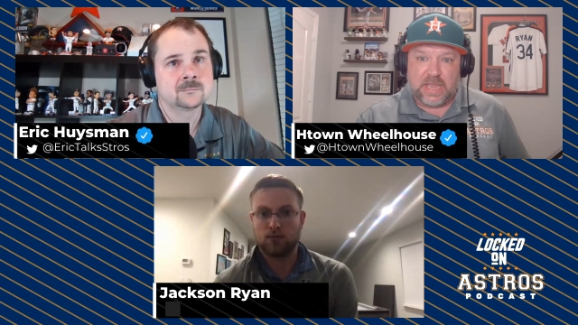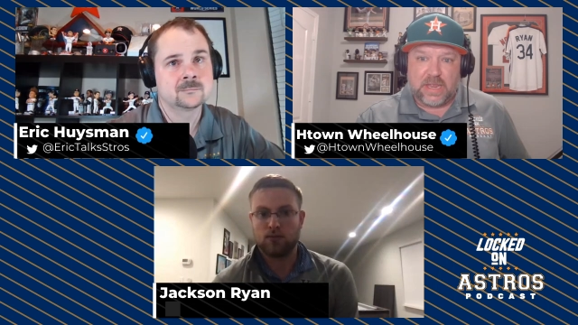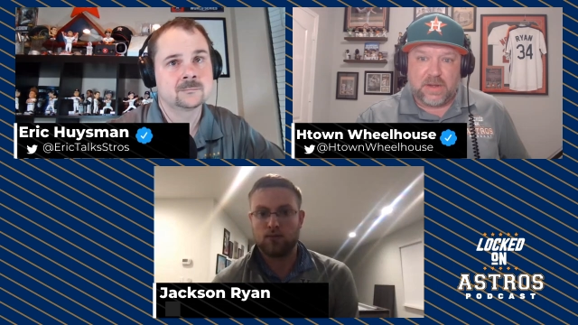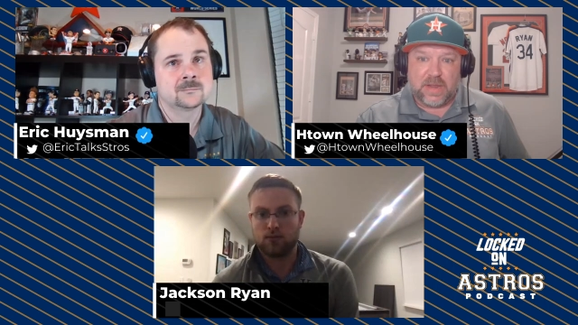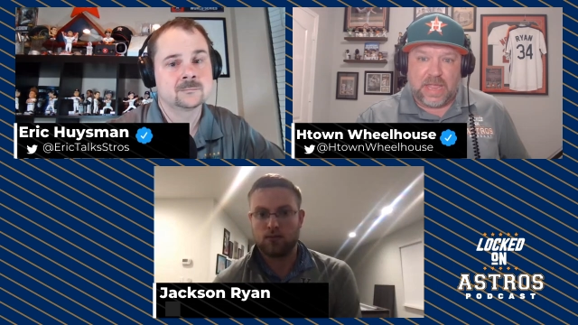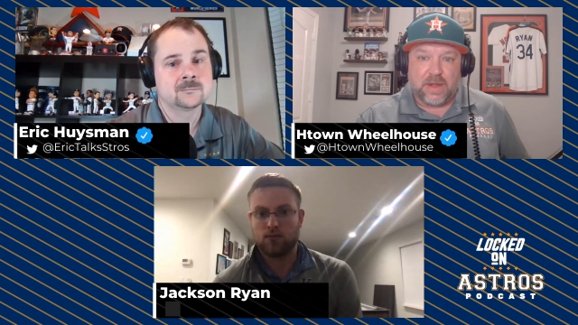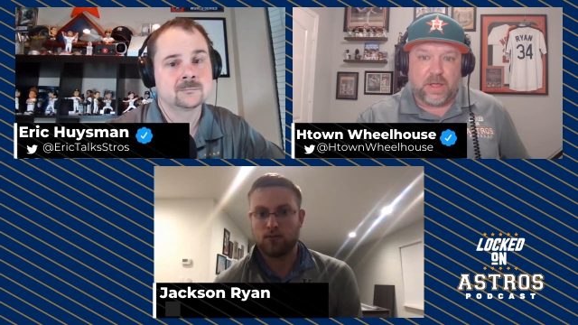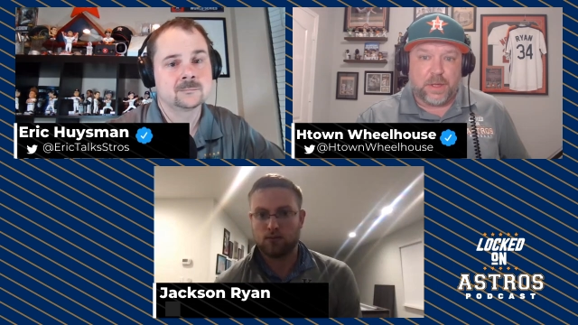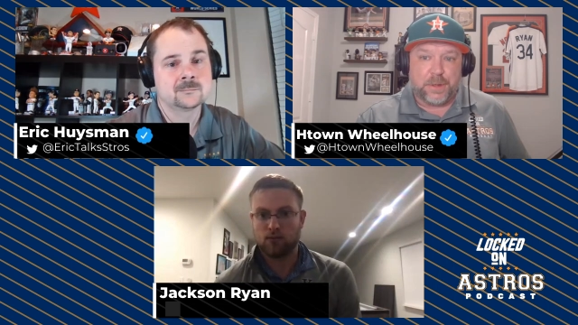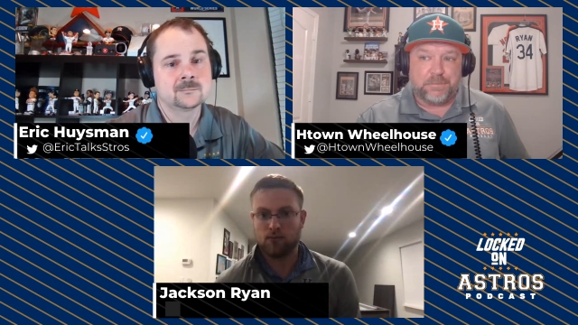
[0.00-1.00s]
Speaker 1: and
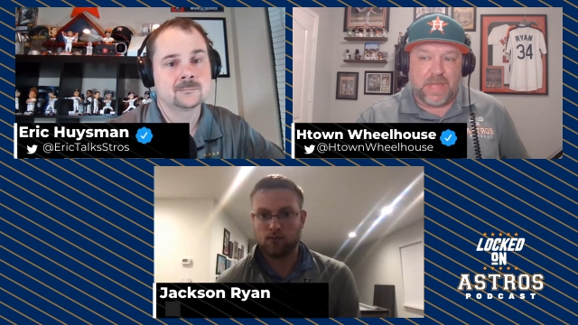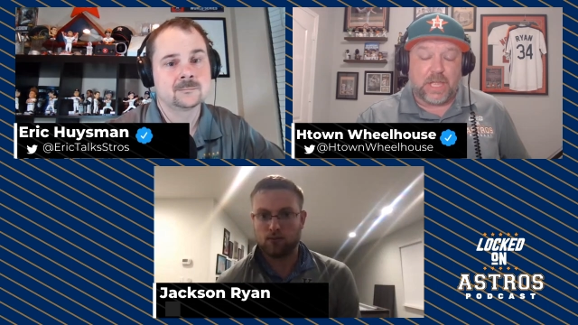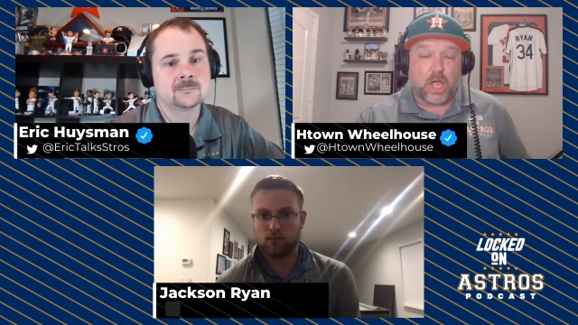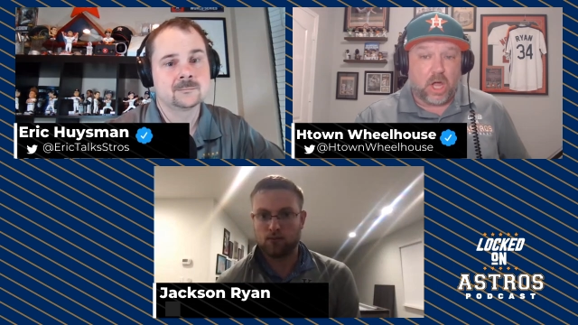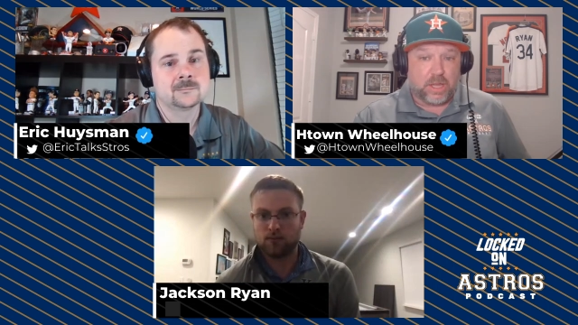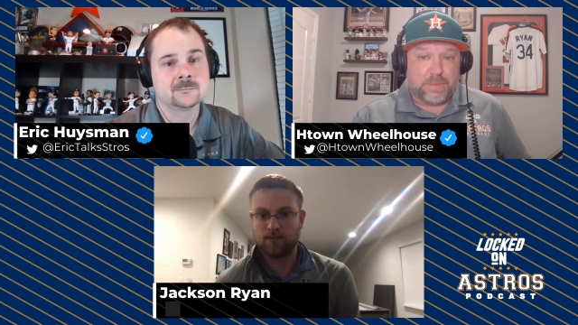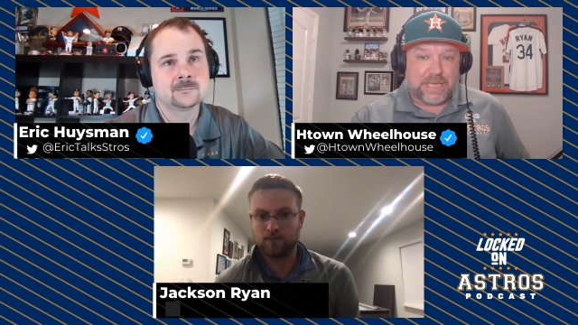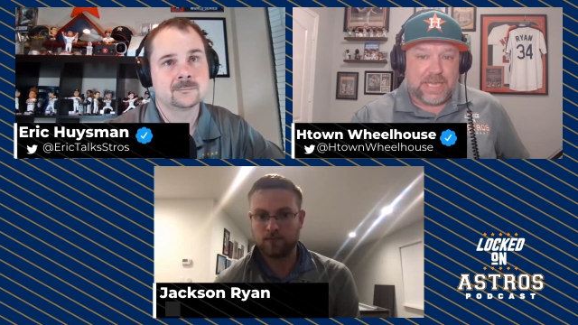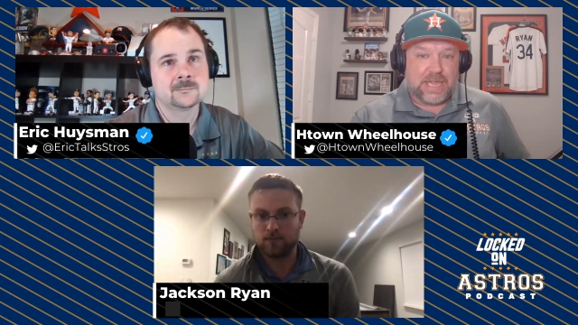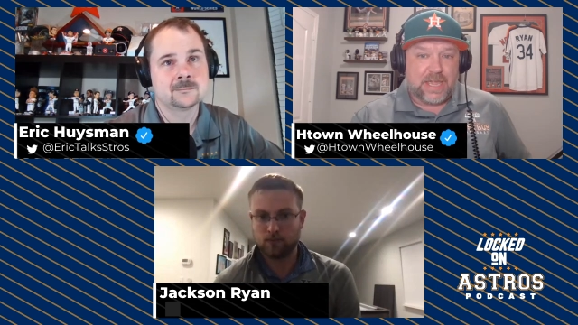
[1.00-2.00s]
and um and Colin
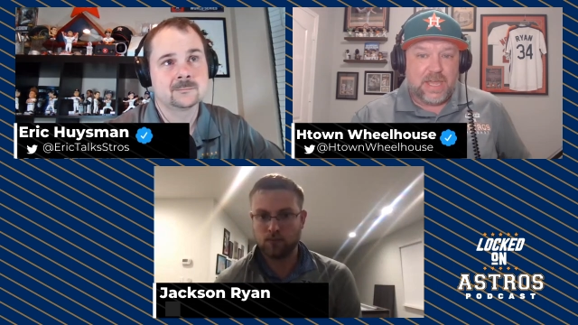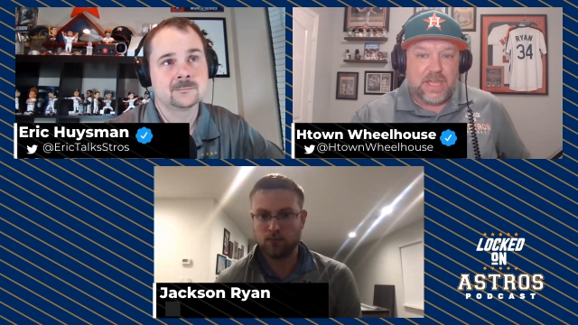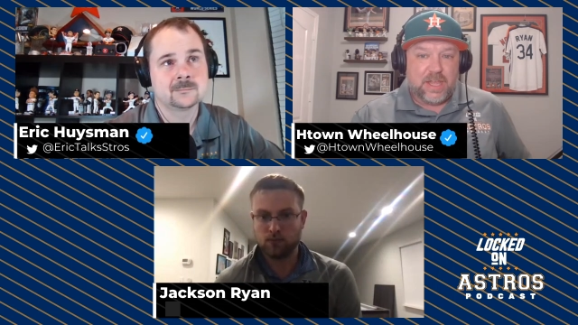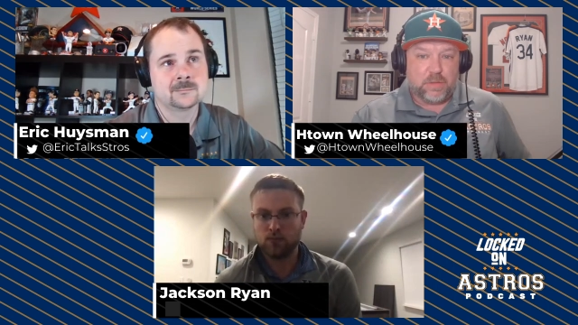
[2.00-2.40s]
McKee.